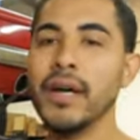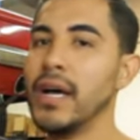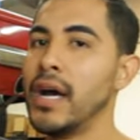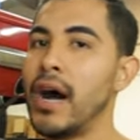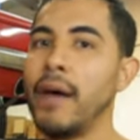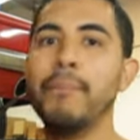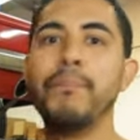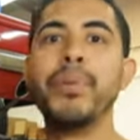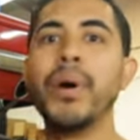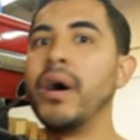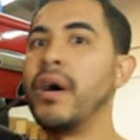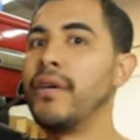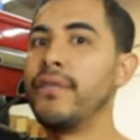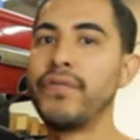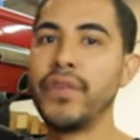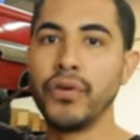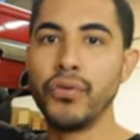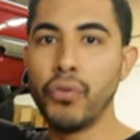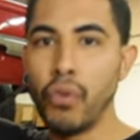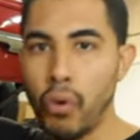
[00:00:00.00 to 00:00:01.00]
above
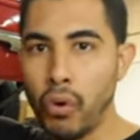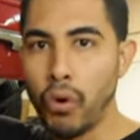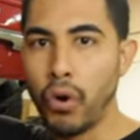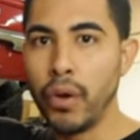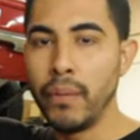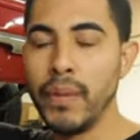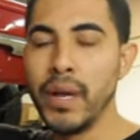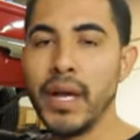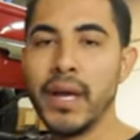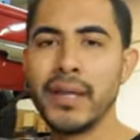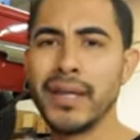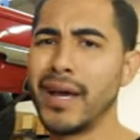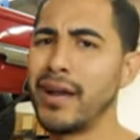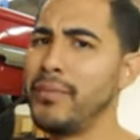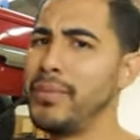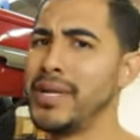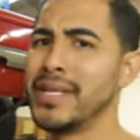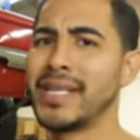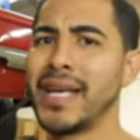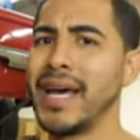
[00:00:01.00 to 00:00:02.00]
the norm that
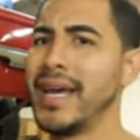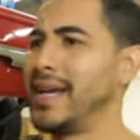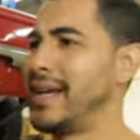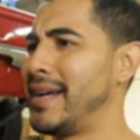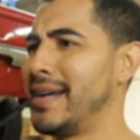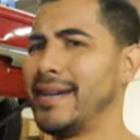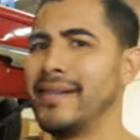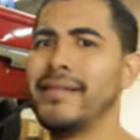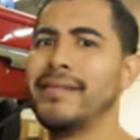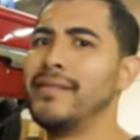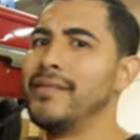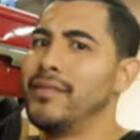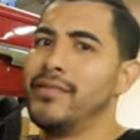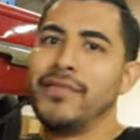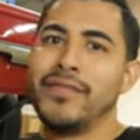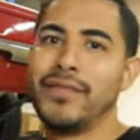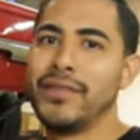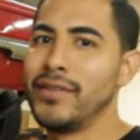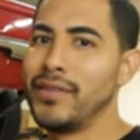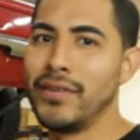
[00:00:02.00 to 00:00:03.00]
everybody's like,
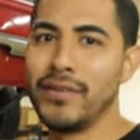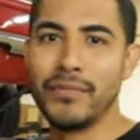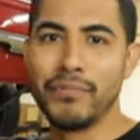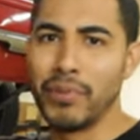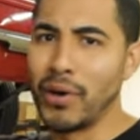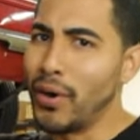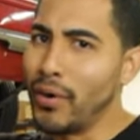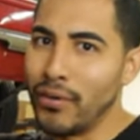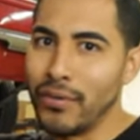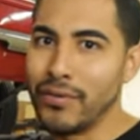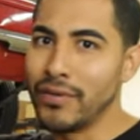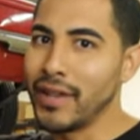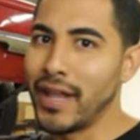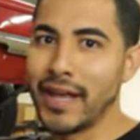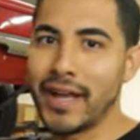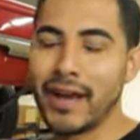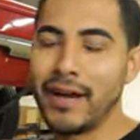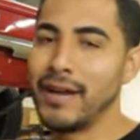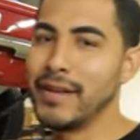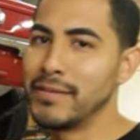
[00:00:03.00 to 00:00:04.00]
bro,
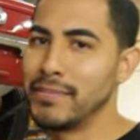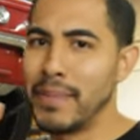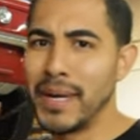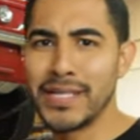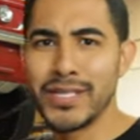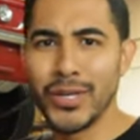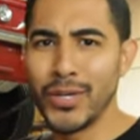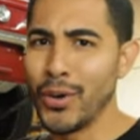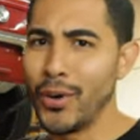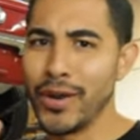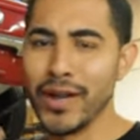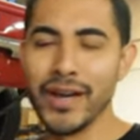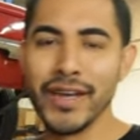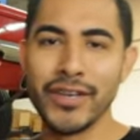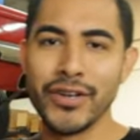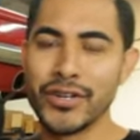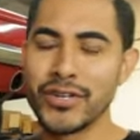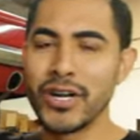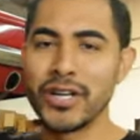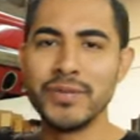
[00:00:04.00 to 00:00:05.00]
like it's my Toyota and
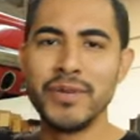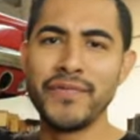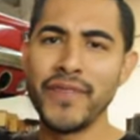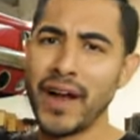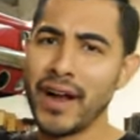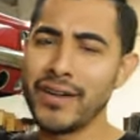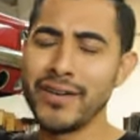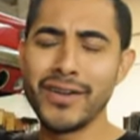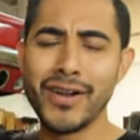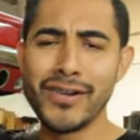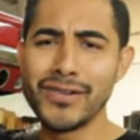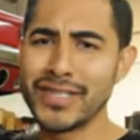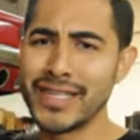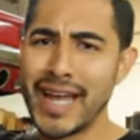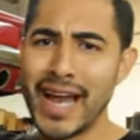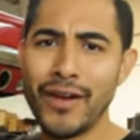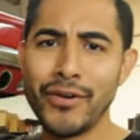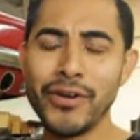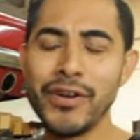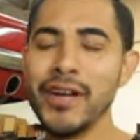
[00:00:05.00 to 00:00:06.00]
you're charging $500 an
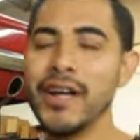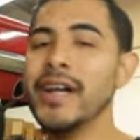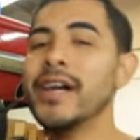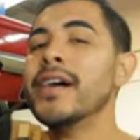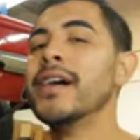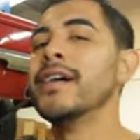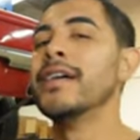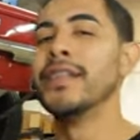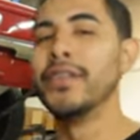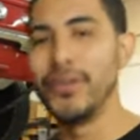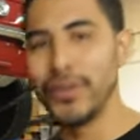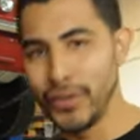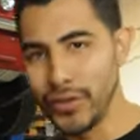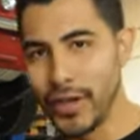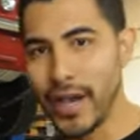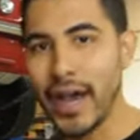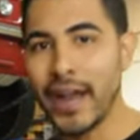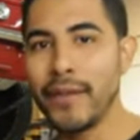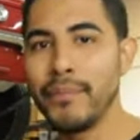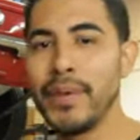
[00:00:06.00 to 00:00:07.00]
hour. You
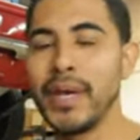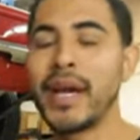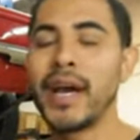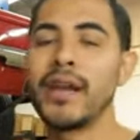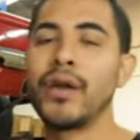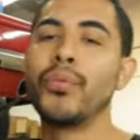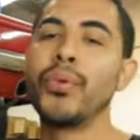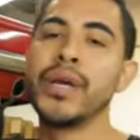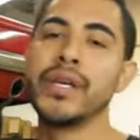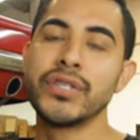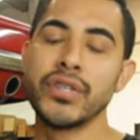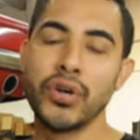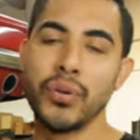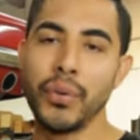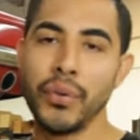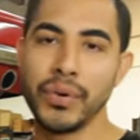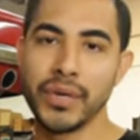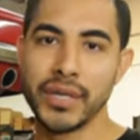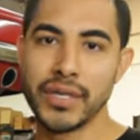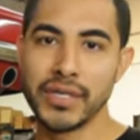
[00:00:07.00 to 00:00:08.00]
got to be kind of reasonable
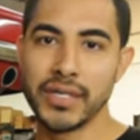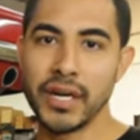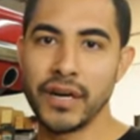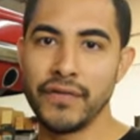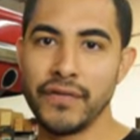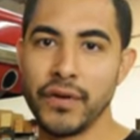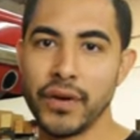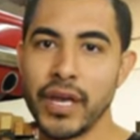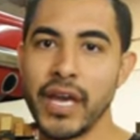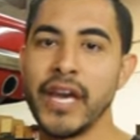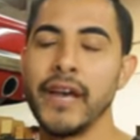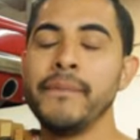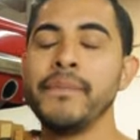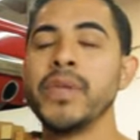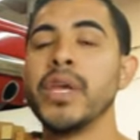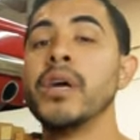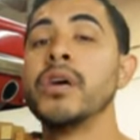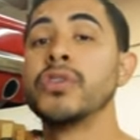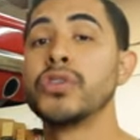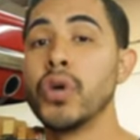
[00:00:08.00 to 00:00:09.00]
with this stuff, okay?
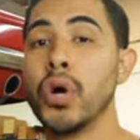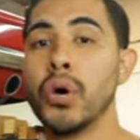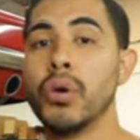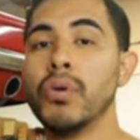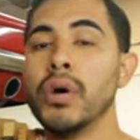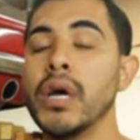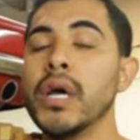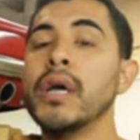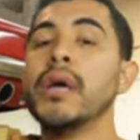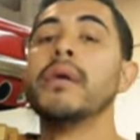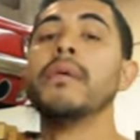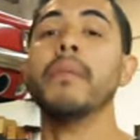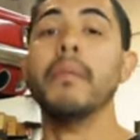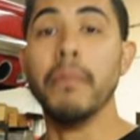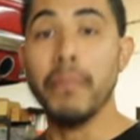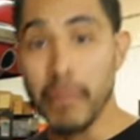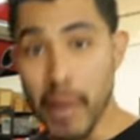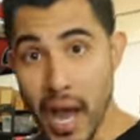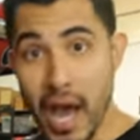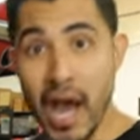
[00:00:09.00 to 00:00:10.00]
So
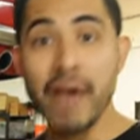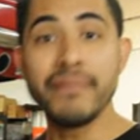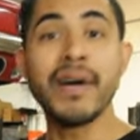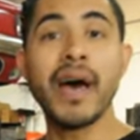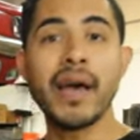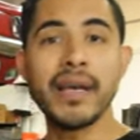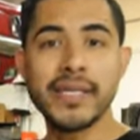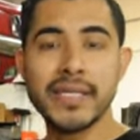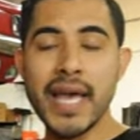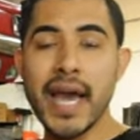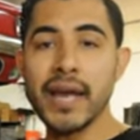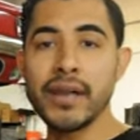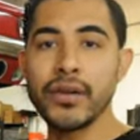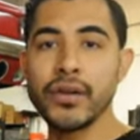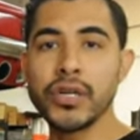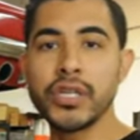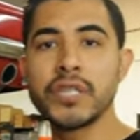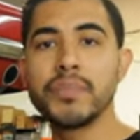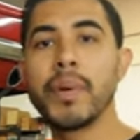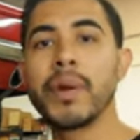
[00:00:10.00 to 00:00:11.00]
have high
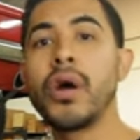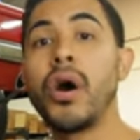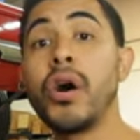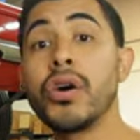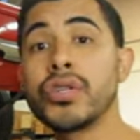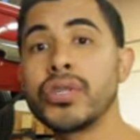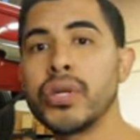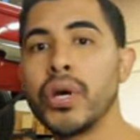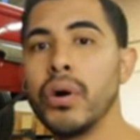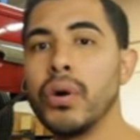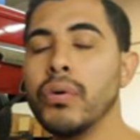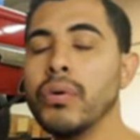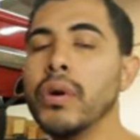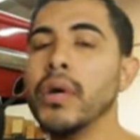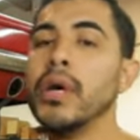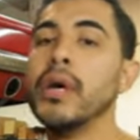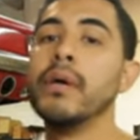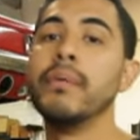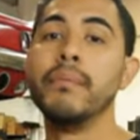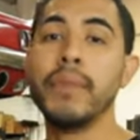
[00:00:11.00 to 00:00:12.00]
standards, but also
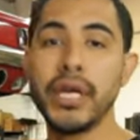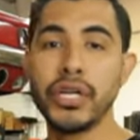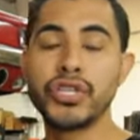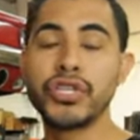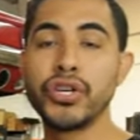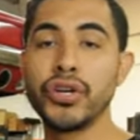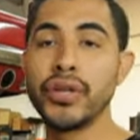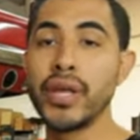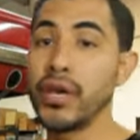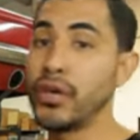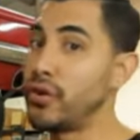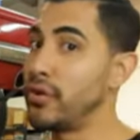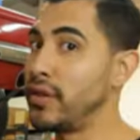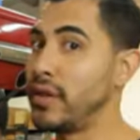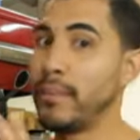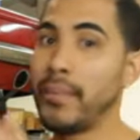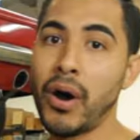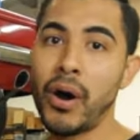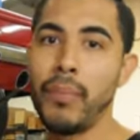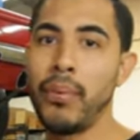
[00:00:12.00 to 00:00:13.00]
make sure that you're in the
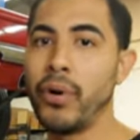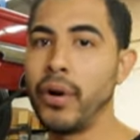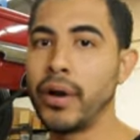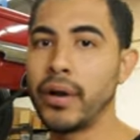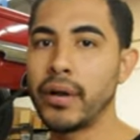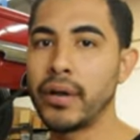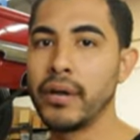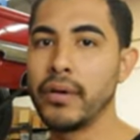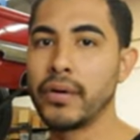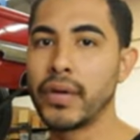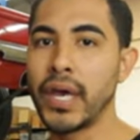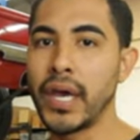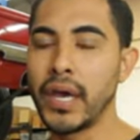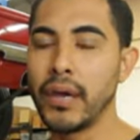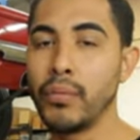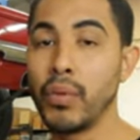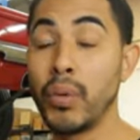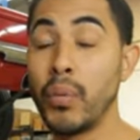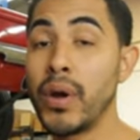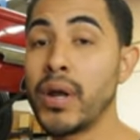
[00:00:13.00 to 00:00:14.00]
ballpark, okay?
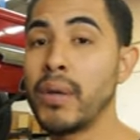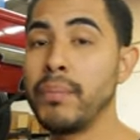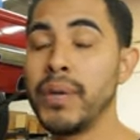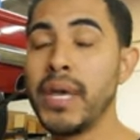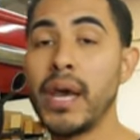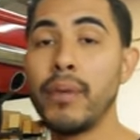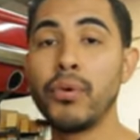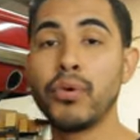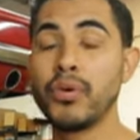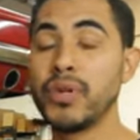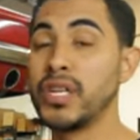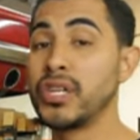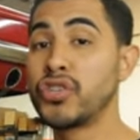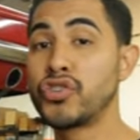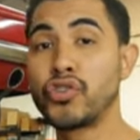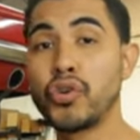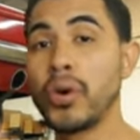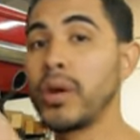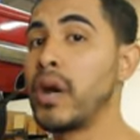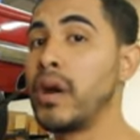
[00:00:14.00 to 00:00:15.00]
We want to be able to
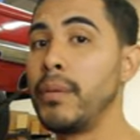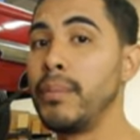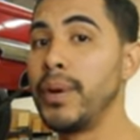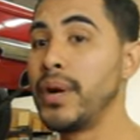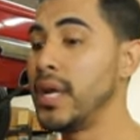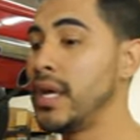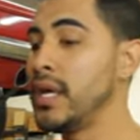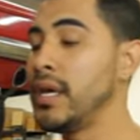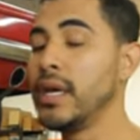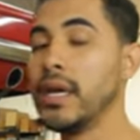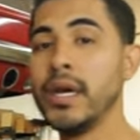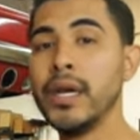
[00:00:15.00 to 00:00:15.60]
destroy everybody